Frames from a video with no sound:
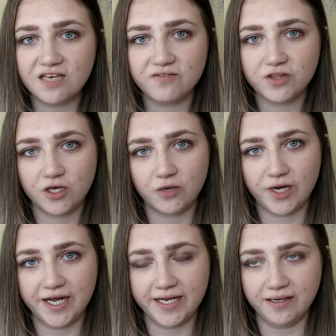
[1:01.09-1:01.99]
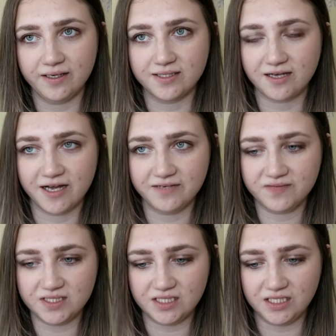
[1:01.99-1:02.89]
Even though I had kind of
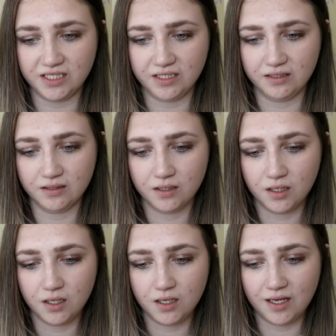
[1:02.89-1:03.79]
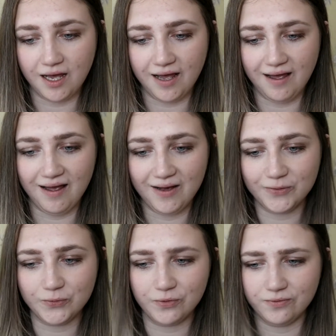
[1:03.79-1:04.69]
seen
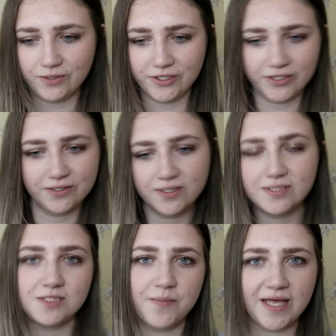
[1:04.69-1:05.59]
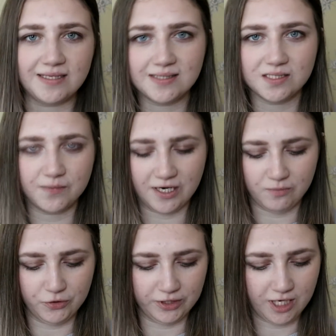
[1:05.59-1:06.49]
all the debates
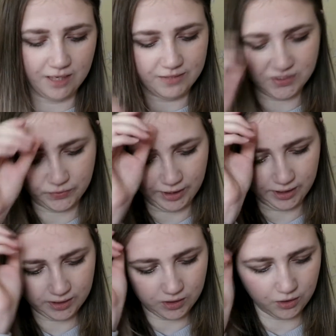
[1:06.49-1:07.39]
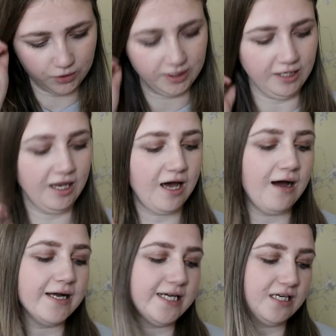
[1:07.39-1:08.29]
about Murakami's work
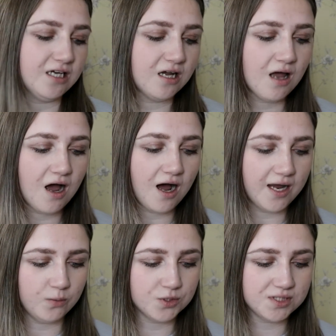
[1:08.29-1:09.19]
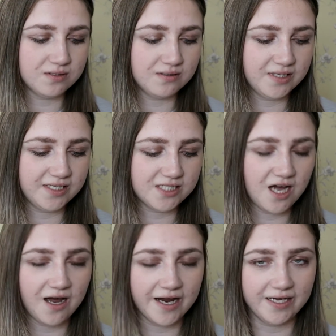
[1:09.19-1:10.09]
online, I wasn't
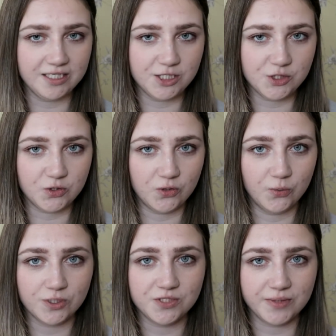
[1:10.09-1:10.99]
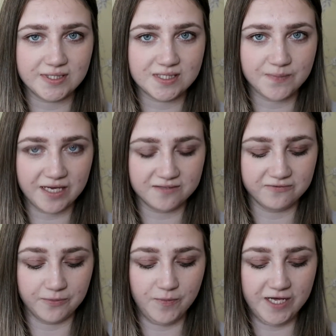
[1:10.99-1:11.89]
entirely sure what to expect
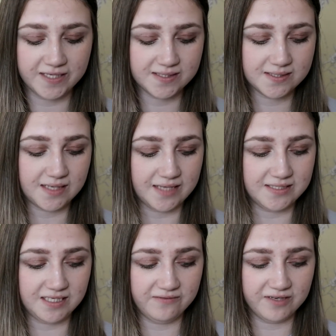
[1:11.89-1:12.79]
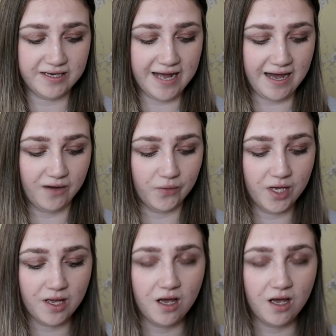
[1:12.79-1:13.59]
from this, and even now